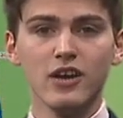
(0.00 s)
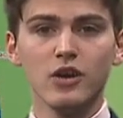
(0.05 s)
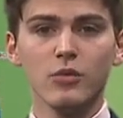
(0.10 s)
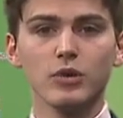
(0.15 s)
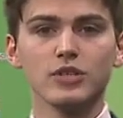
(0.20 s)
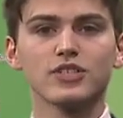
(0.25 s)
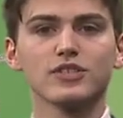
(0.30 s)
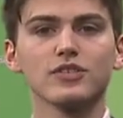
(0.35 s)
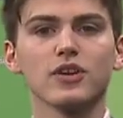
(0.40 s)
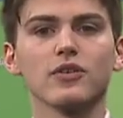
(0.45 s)

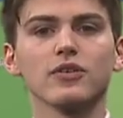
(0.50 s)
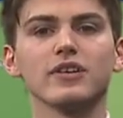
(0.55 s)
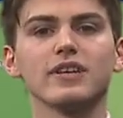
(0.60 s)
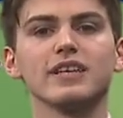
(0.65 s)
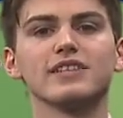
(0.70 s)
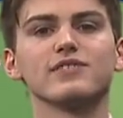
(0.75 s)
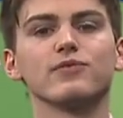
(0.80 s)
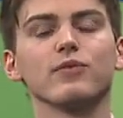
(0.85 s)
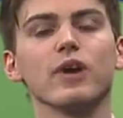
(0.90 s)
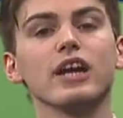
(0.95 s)
What started
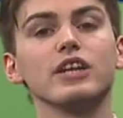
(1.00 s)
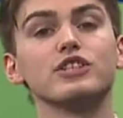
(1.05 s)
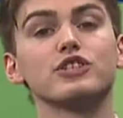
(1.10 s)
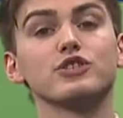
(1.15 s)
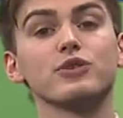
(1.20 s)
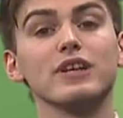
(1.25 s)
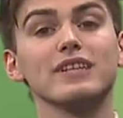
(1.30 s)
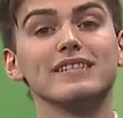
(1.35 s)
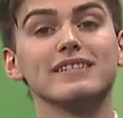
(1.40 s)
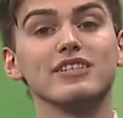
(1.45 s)
as rain
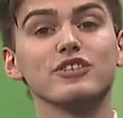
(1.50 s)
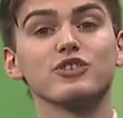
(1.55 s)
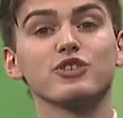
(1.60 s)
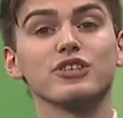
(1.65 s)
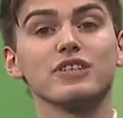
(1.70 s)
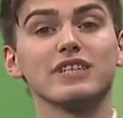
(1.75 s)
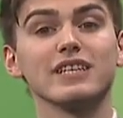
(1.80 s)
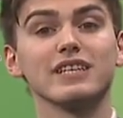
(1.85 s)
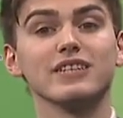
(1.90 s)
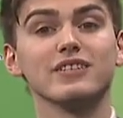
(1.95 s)

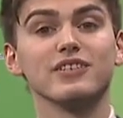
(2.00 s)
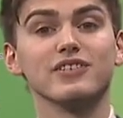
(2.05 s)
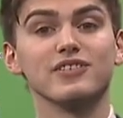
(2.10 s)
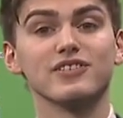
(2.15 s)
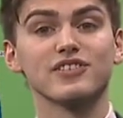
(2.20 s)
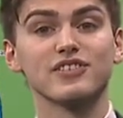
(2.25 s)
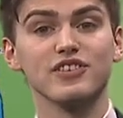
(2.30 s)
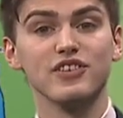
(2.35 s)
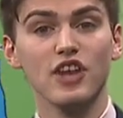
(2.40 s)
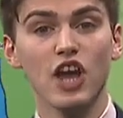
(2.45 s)
transitioned into
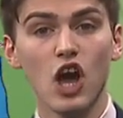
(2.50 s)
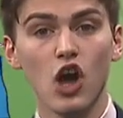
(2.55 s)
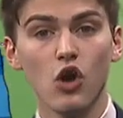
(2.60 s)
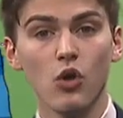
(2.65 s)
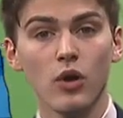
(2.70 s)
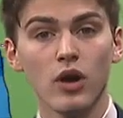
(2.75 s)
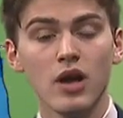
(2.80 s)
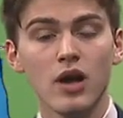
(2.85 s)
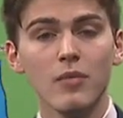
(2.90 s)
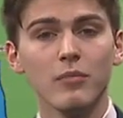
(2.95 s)

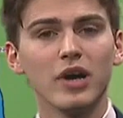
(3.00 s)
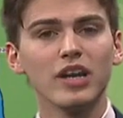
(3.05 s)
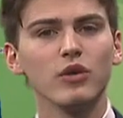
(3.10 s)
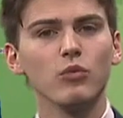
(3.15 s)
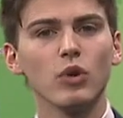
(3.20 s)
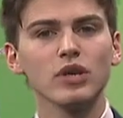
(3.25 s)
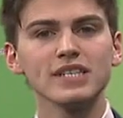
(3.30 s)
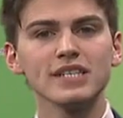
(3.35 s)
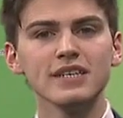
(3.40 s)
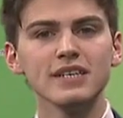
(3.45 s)
snow, but it
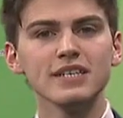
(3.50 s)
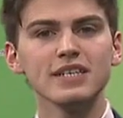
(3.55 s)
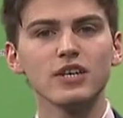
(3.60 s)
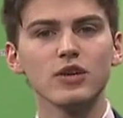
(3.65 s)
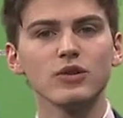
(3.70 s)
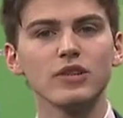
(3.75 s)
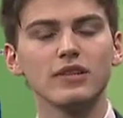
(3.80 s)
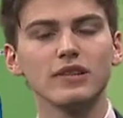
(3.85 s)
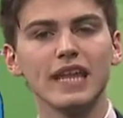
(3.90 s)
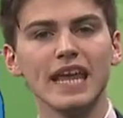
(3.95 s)
wasn't
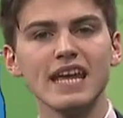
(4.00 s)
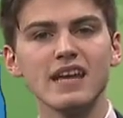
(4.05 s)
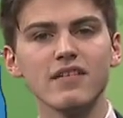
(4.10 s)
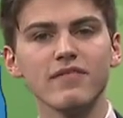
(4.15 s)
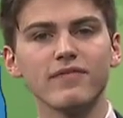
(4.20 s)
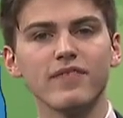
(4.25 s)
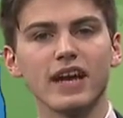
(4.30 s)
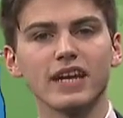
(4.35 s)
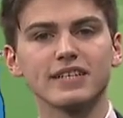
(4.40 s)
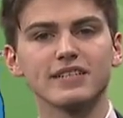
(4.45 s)
until the lake
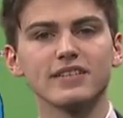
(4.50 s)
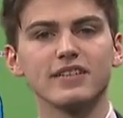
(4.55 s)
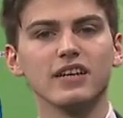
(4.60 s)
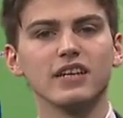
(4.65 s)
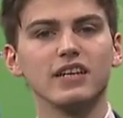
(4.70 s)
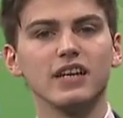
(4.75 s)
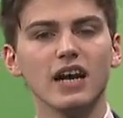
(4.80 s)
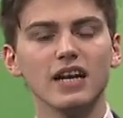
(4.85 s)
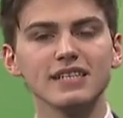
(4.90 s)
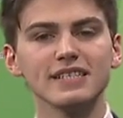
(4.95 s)
effect, the
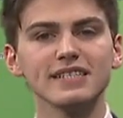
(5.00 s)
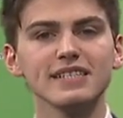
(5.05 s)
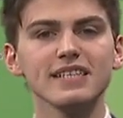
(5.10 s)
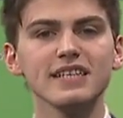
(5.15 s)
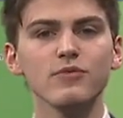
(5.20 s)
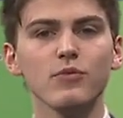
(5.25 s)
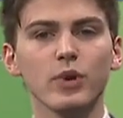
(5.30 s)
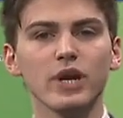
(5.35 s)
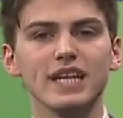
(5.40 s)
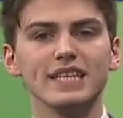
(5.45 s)

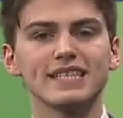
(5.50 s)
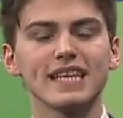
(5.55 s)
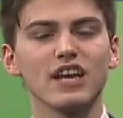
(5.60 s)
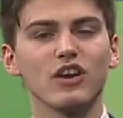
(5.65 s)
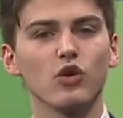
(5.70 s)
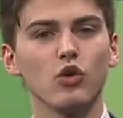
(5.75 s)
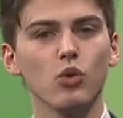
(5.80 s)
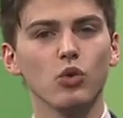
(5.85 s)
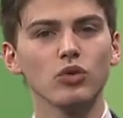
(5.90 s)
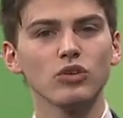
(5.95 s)
gusty winds
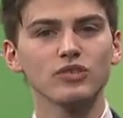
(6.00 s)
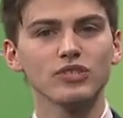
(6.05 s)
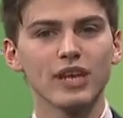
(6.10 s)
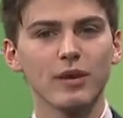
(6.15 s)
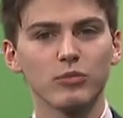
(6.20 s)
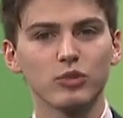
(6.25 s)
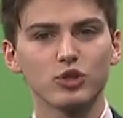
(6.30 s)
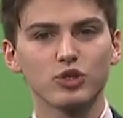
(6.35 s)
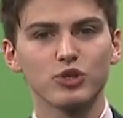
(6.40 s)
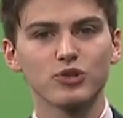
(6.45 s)
and cooler
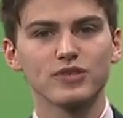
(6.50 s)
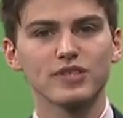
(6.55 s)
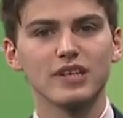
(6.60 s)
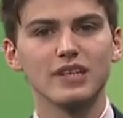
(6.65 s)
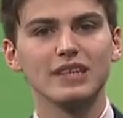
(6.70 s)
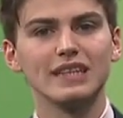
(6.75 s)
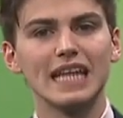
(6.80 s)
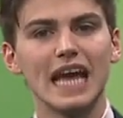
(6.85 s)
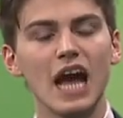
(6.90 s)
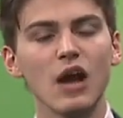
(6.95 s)
temperatures
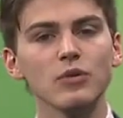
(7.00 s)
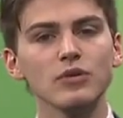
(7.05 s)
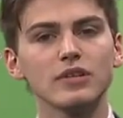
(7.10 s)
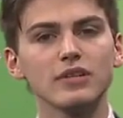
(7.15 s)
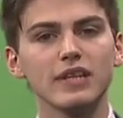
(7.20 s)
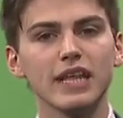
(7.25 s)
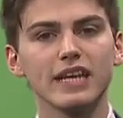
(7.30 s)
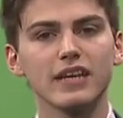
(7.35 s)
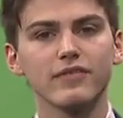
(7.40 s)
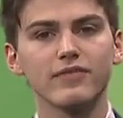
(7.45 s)
allowed the
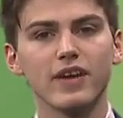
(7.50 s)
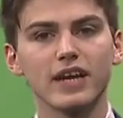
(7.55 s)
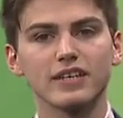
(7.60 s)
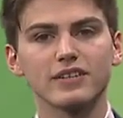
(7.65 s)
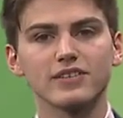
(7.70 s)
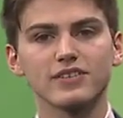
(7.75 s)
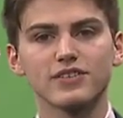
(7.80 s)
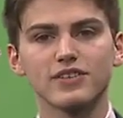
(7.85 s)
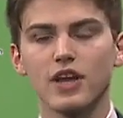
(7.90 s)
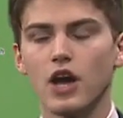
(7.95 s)
lake
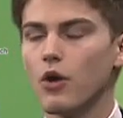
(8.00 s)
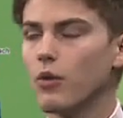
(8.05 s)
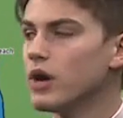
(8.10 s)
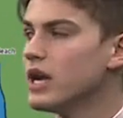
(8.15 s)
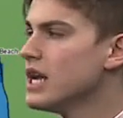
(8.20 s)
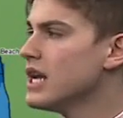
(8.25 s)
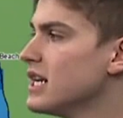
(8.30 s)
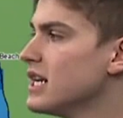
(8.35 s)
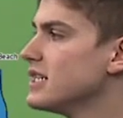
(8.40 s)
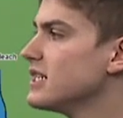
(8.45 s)
effect snow
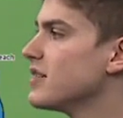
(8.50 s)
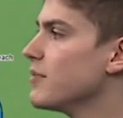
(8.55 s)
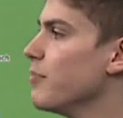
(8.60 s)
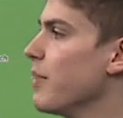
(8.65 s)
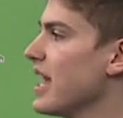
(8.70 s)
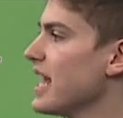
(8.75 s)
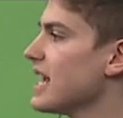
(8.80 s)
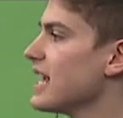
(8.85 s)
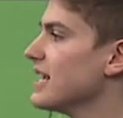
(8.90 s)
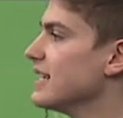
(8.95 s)
to
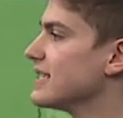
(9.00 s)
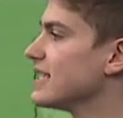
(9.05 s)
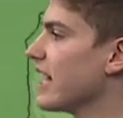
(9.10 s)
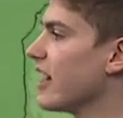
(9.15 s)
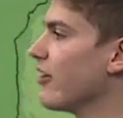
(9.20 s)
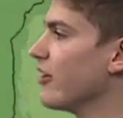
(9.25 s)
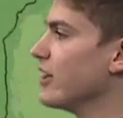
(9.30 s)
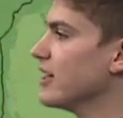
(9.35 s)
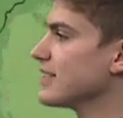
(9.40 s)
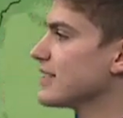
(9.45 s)
make it into
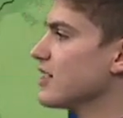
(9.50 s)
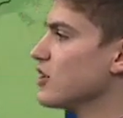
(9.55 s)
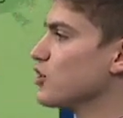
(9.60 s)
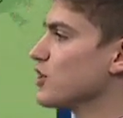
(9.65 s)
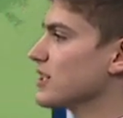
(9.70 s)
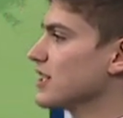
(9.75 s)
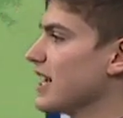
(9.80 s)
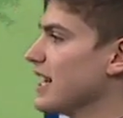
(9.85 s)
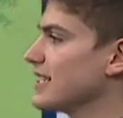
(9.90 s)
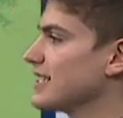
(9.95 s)
areas such
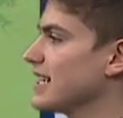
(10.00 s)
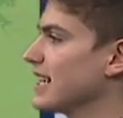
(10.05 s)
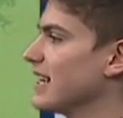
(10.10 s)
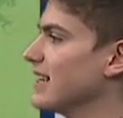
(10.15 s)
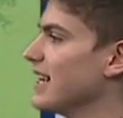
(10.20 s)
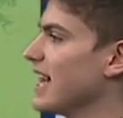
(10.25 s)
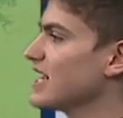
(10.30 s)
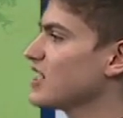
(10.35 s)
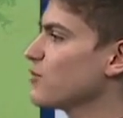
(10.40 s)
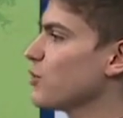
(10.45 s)
as Lansing,
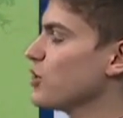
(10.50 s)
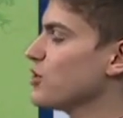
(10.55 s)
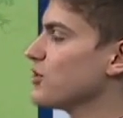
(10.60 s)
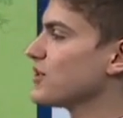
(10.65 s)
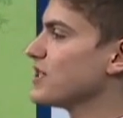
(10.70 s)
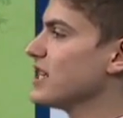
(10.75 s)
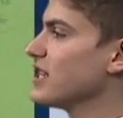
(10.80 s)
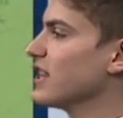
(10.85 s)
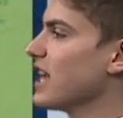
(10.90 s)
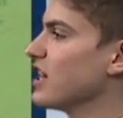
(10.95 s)
and that's where you're
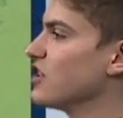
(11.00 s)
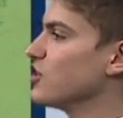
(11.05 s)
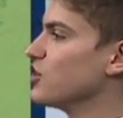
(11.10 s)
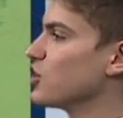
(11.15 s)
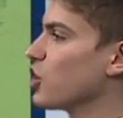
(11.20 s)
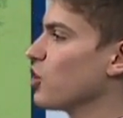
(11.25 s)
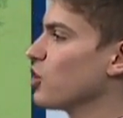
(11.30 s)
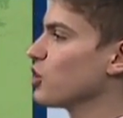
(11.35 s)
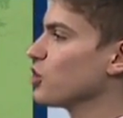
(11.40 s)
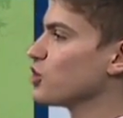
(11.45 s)
seeing that
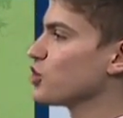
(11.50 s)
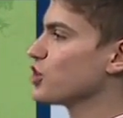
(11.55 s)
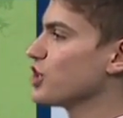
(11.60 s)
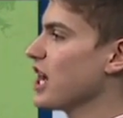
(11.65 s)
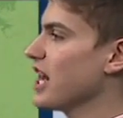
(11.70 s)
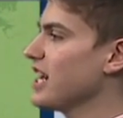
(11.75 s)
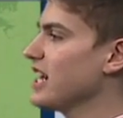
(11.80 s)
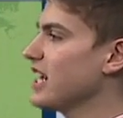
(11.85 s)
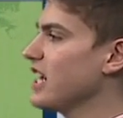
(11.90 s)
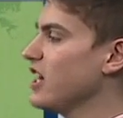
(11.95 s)
darker
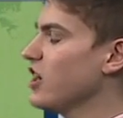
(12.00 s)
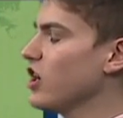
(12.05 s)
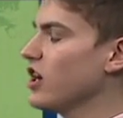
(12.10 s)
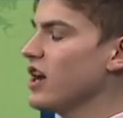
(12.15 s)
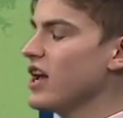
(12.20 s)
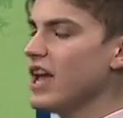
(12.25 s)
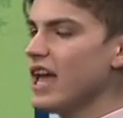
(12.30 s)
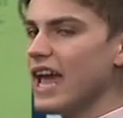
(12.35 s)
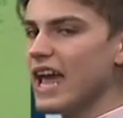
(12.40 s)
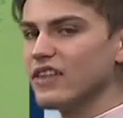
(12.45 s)
shading
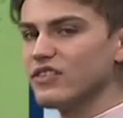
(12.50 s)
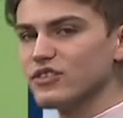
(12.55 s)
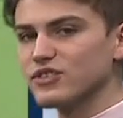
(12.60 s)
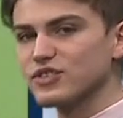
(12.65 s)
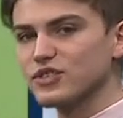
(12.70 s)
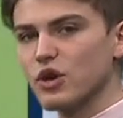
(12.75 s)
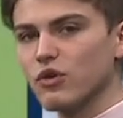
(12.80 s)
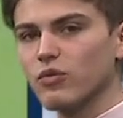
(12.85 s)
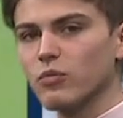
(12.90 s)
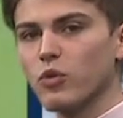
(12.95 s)
here and the
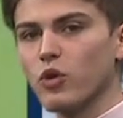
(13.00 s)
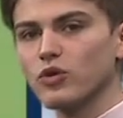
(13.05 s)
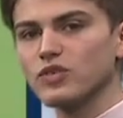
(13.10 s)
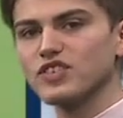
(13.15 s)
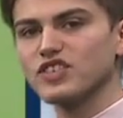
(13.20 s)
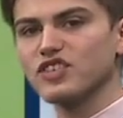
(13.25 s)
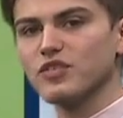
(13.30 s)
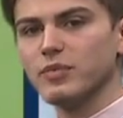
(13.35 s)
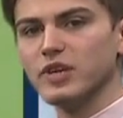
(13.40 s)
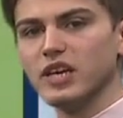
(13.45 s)
snow
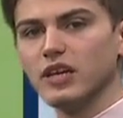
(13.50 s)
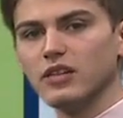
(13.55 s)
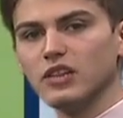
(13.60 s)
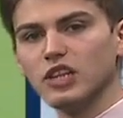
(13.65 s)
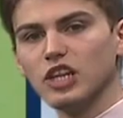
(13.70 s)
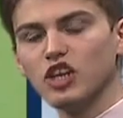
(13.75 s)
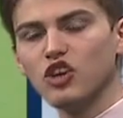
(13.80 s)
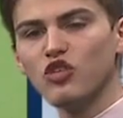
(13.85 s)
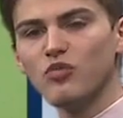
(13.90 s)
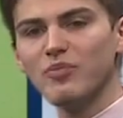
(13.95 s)
reports to be a
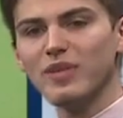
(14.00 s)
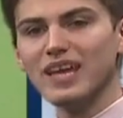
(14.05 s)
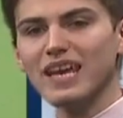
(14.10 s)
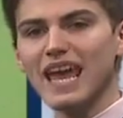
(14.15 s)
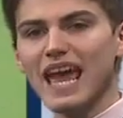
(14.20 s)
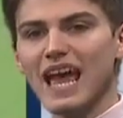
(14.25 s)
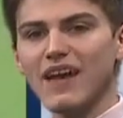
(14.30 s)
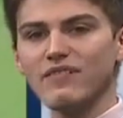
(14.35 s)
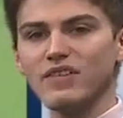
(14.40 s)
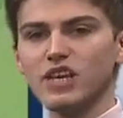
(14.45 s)
little bit
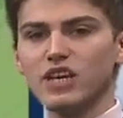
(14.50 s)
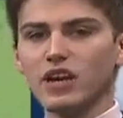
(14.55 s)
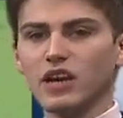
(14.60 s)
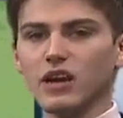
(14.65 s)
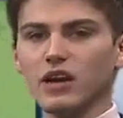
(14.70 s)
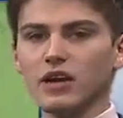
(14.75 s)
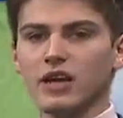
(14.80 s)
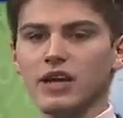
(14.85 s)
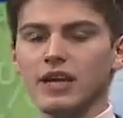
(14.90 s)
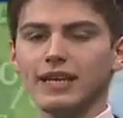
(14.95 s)

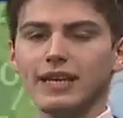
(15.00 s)
heavier.